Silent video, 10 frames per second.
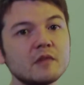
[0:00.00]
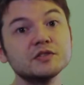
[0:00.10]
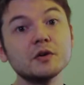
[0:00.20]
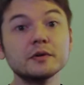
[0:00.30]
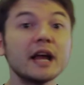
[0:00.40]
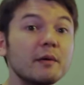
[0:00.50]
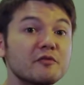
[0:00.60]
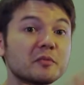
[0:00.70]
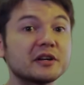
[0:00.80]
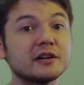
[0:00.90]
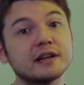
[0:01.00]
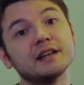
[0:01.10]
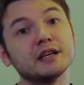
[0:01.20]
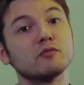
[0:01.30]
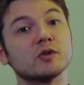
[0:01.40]
So now we have a pretty good
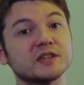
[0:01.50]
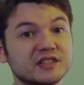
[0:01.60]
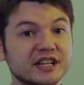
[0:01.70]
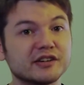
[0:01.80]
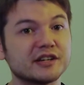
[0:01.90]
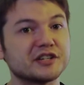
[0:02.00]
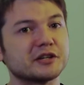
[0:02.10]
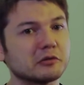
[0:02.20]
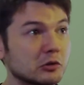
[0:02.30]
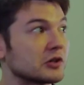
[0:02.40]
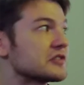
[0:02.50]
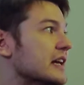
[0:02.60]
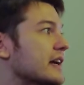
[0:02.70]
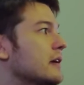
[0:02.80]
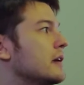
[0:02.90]
idea of what a senior engineer looks
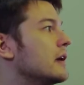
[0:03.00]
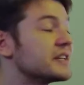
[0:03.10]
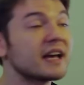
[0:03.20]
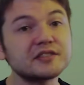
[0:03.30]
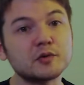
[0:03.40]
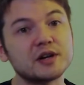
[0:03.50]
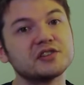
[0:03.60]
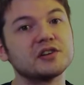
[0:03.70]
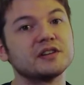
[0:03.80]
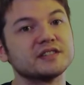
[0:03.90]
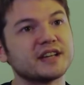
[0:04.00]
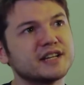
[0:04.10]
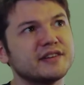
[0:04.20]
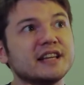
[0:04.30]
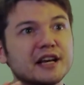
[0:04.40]
like. The next question is
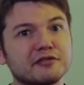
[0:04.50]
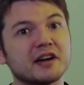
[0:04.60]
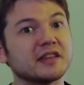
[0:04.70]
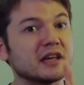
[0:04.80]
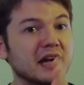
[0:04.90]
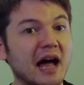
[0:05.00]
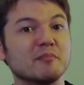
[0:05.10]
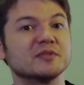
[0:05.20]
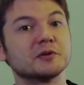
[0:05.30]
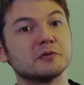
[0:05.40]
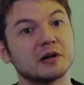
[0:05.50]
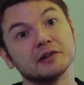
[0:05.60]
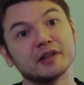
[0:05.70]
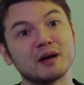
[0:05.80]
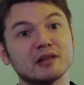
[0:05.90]
kind of identifying the gap. So
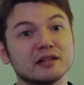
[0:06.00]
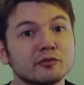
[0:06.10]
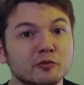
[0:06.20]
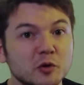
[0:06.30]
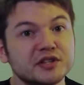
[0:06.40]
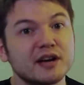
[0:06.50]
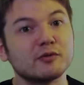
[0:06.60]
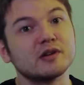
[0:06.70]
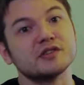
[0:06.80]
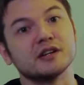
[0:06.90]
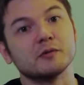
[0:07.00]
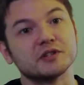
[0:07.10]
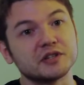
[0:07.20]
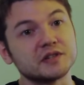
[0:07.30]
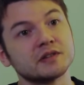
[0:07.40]
currently I'm a level 4 software engineer,
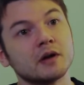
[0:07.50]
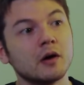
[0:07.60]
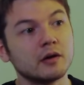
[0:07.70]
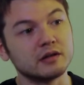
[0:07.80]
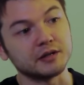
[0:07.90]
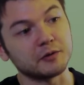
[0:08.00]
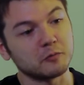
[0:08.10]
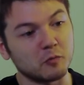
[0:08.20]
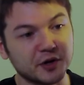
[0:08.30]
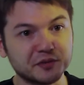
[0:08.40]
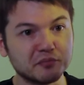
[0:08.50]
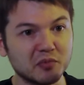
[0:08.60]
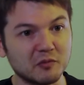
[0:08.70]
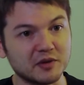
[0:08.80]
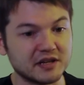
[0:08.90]
which is
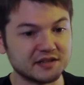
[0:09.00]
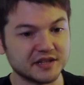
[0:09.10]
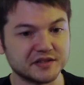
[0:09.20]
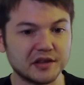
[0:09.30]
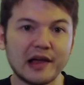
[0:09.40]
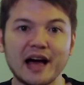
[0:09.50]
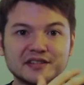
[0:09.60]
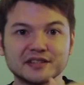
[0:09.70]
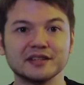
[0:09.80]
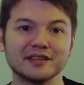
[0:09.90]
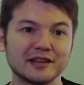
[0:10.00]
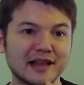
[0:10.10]
it's the last